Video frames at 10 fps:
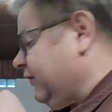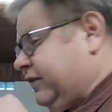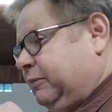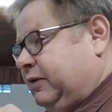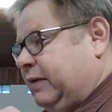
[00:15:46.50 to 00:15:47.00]
at
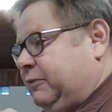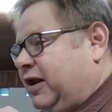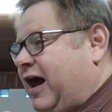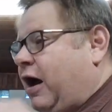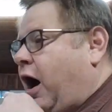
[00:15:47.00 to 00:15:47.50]
the same time.
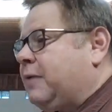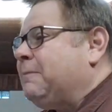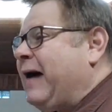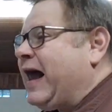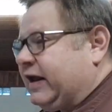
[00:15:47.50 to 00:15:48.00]
They're not
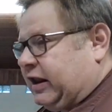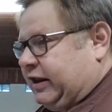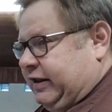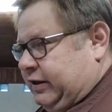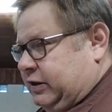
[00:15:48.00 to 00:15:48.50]

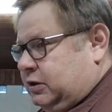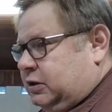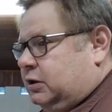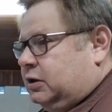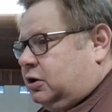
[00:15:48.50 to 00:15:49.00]
automatically
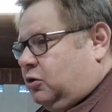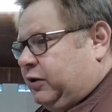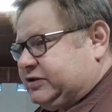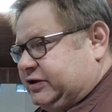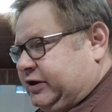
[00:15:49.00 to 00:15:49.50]

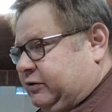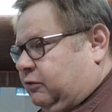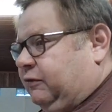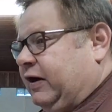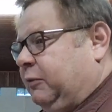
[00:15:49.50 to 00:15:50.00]

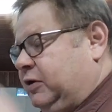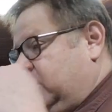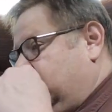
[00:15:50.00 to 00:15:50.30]
coincidental, that when